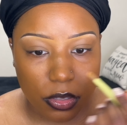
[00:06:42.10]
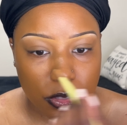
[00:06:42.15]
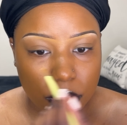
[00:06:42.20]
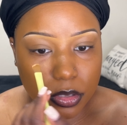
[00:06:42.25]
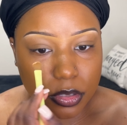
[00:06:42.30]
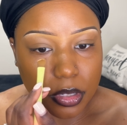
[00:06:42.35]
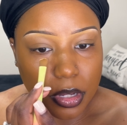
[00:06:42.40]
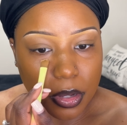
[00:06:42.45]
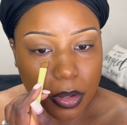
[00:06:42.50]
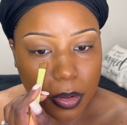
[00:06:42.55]

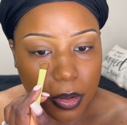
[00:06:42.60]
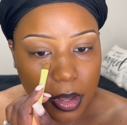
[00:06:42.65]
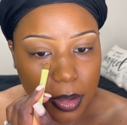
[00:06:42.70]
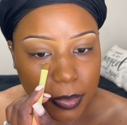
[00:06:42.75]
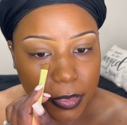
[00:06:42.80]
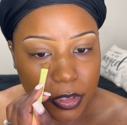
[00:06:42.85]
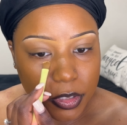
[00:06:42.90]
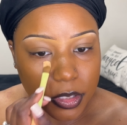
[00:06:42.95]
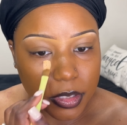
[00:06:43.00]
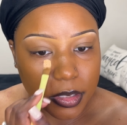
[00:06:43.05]
So I'm
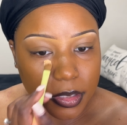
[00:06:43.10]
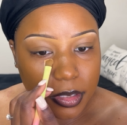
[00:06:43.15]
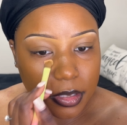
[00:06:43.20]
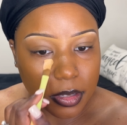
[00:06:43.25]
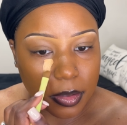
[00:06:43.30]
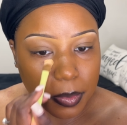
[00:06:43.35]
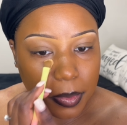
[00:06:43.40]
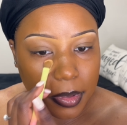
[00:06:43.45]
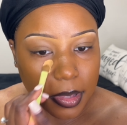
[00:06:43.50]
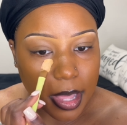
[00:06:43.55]
gonna just
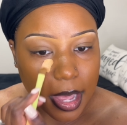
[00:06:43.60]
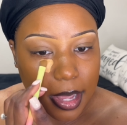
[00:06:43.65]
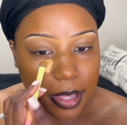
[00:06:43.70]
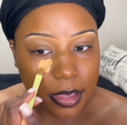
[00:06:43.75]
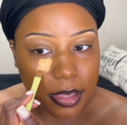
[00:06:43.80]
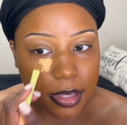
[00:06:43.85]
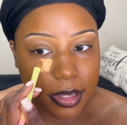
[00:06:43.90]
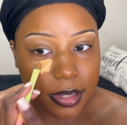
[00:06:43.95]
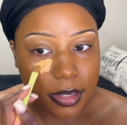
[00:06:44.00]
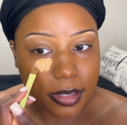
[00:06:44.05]
apply
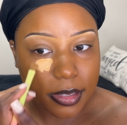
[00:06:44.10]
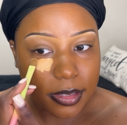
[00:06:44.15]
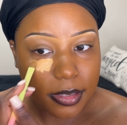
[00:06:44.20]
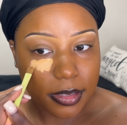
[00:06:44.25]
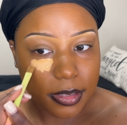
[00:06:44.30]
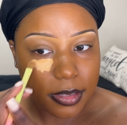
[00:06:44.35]
this.